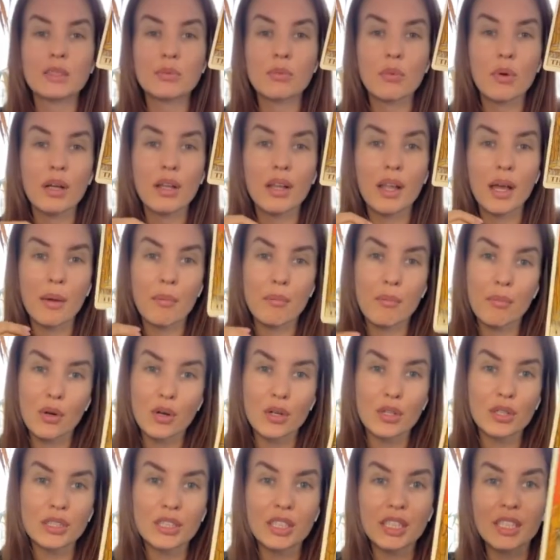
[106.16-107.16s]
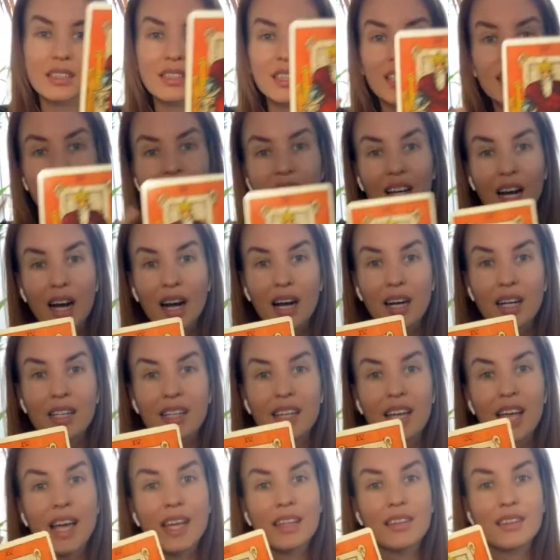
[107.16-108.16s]
well, emerging the
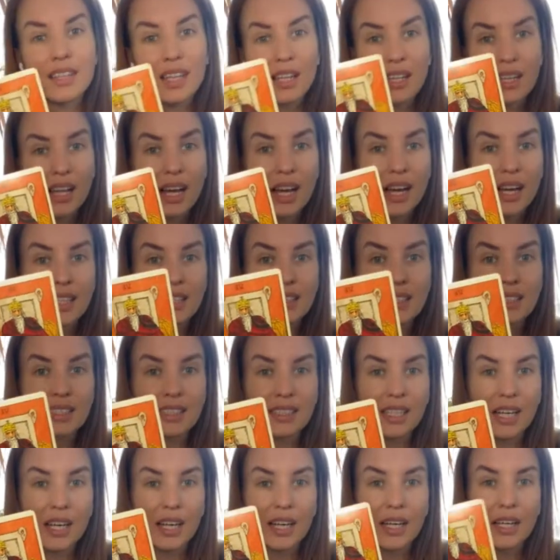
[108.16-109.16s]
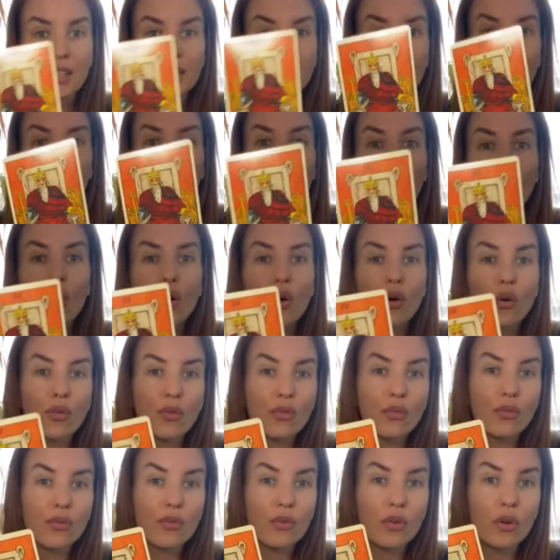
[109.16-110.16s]
dark and the light side of
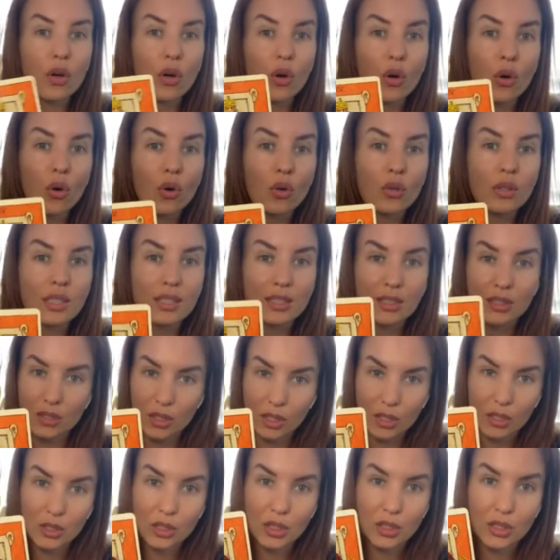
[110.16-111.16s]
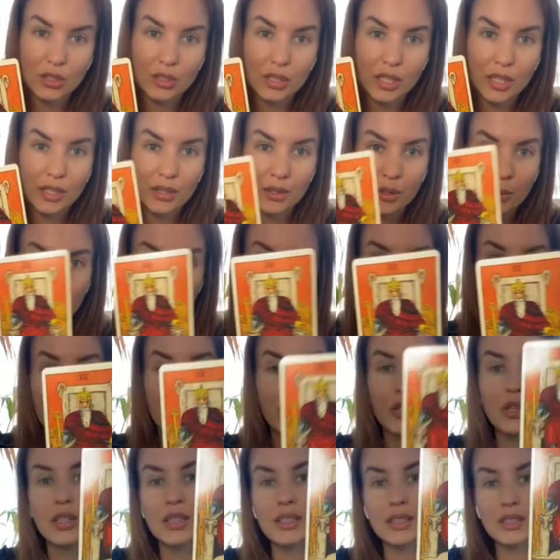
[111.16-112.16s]
all the structures and
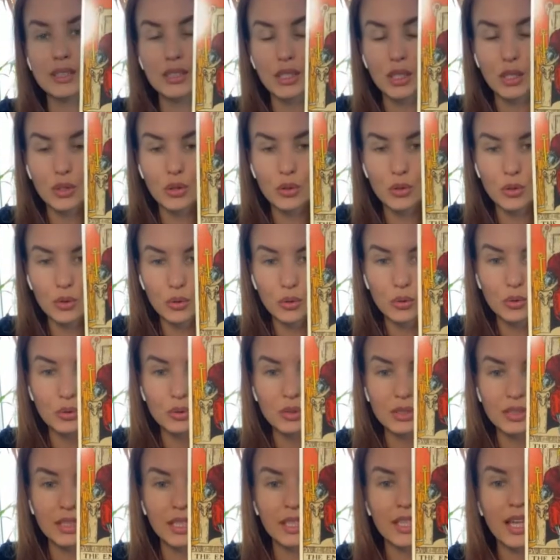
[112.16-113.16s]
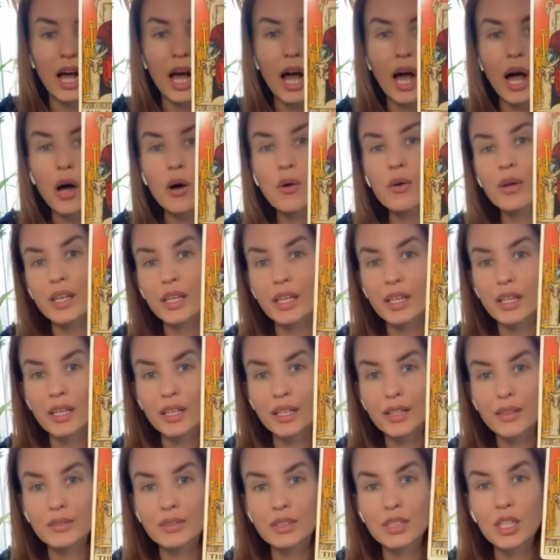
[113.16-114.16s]
opinions, rules, that how he
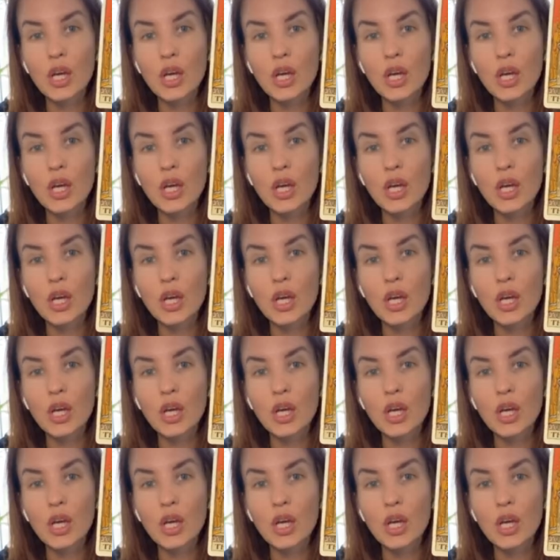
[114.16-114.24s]
lives,